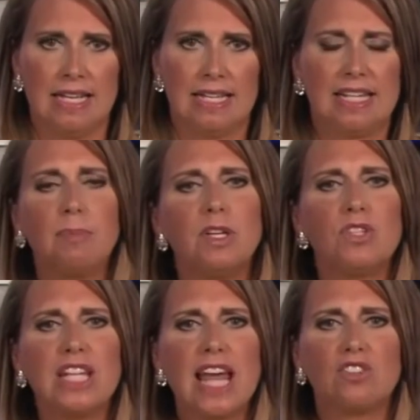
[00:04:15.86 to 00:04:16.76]

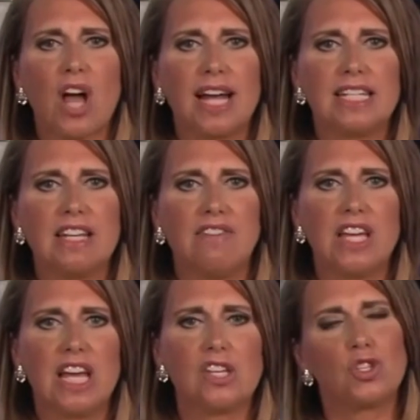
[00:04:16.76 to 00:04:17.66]
WTHI
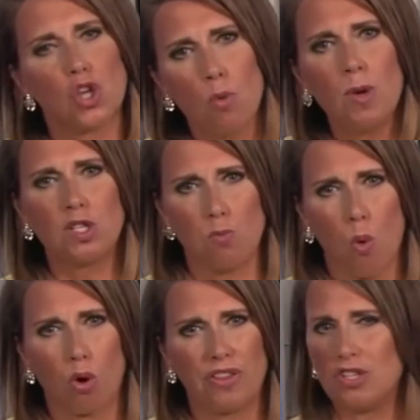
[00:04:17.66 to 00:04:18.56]
TV is so much
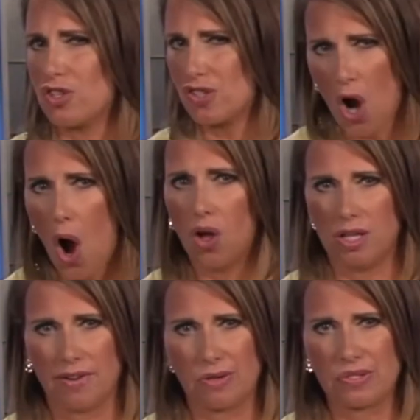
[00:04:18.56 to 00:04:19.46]
more than just call
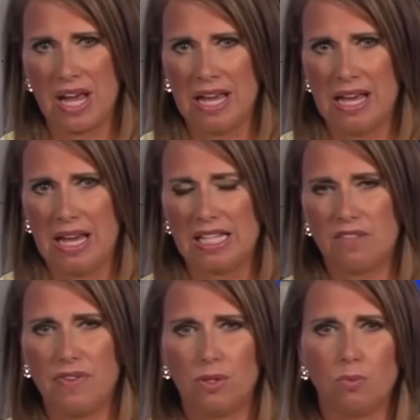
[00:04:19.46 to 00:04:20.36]
letters. It's
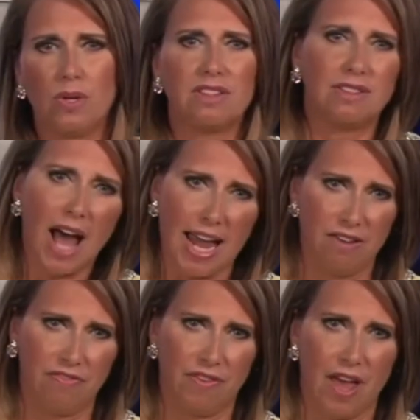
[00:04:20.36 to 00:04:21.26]
filled with
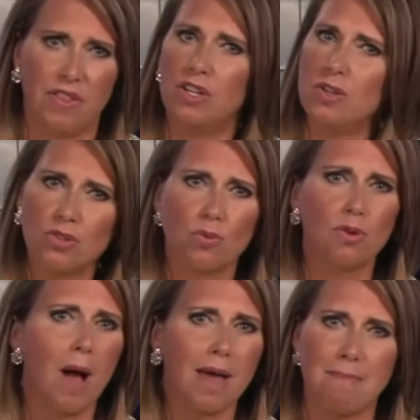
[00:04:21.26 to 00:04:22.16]
life, and the
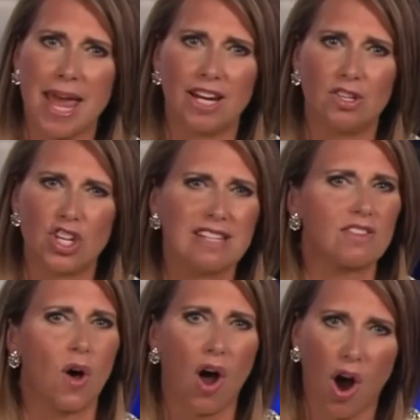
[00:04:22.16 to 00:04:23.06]
newsroom I manage is
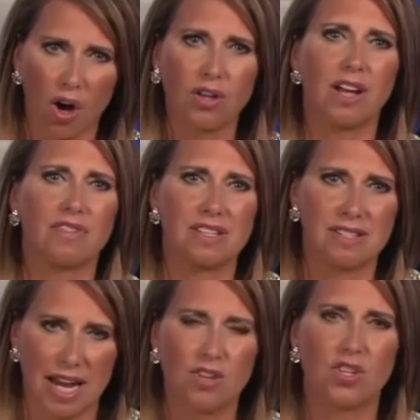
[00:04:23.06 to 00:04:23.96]
the heart of the
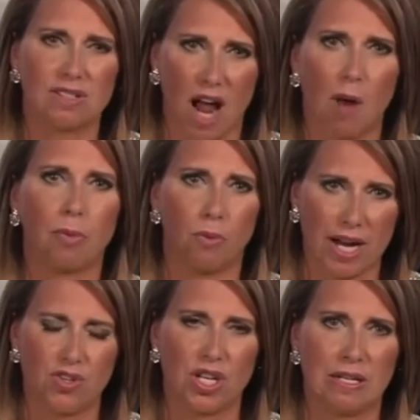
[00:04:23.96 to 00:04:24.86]
station's
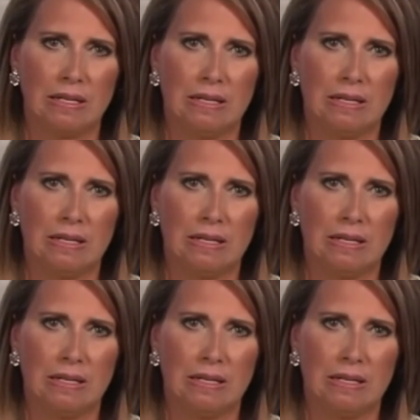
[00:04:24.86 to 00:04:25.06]
operation.